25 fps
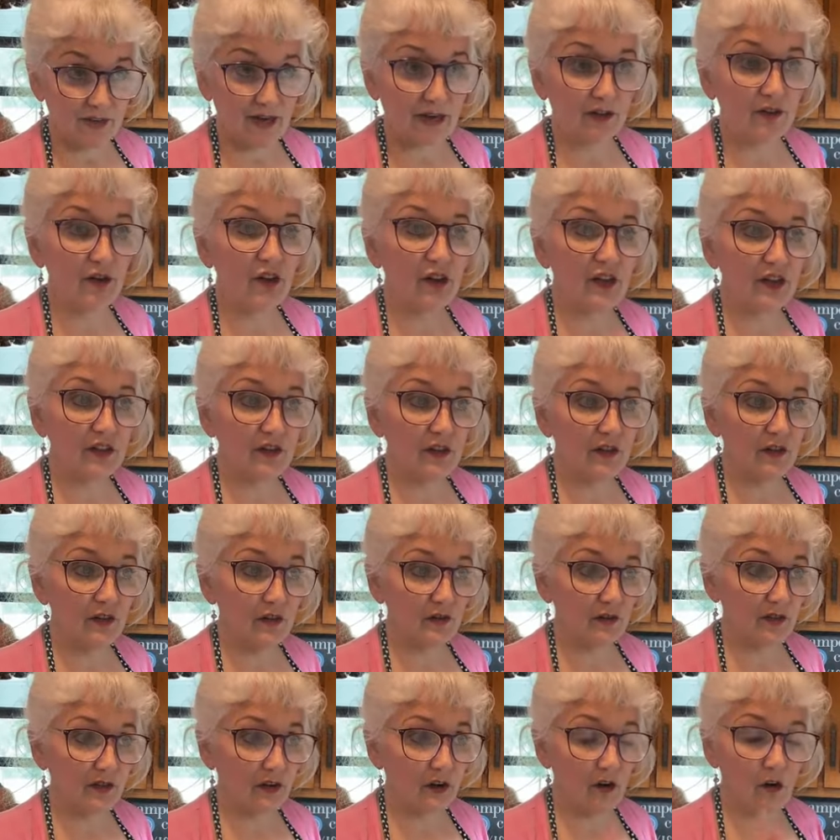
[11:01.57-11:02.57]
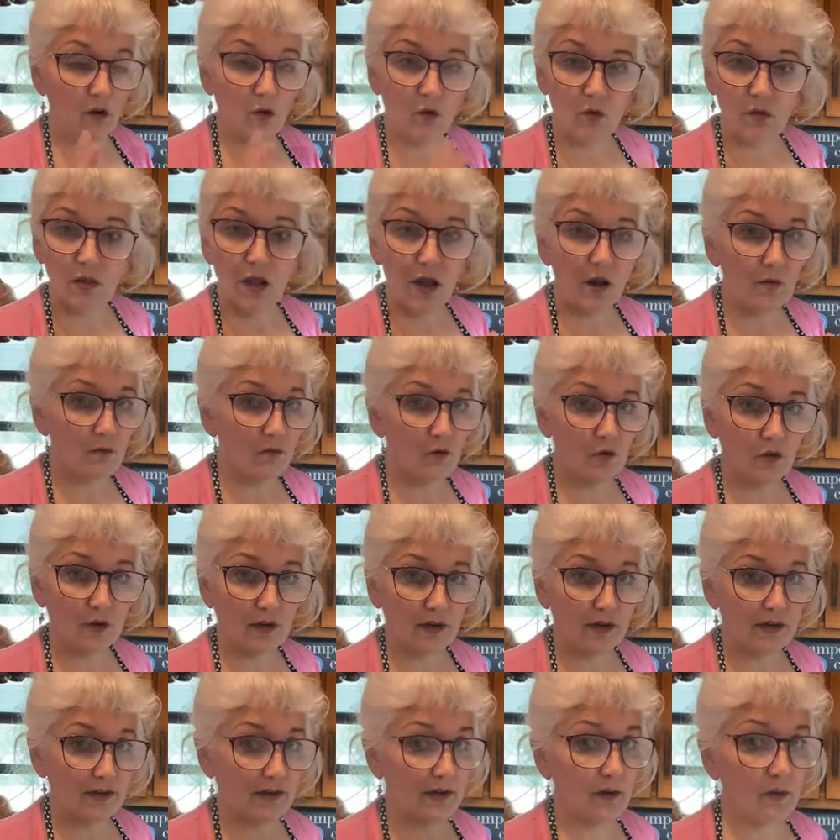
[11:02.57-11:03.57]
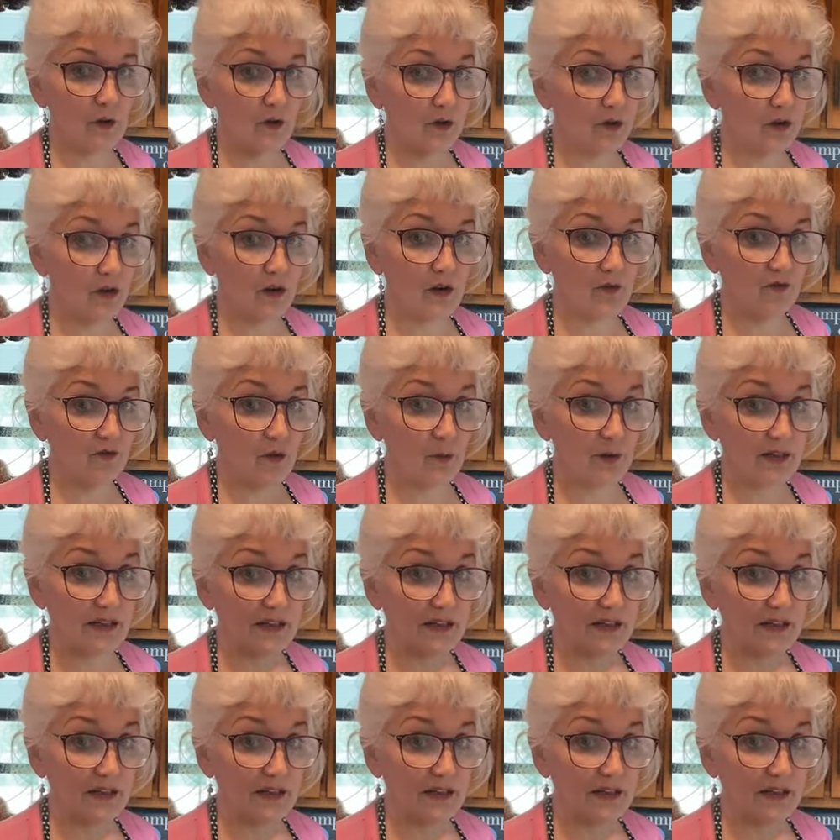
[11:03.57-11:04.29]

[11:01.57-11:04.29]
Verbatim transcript: Now you can use a whole lot more because I'm only cooking for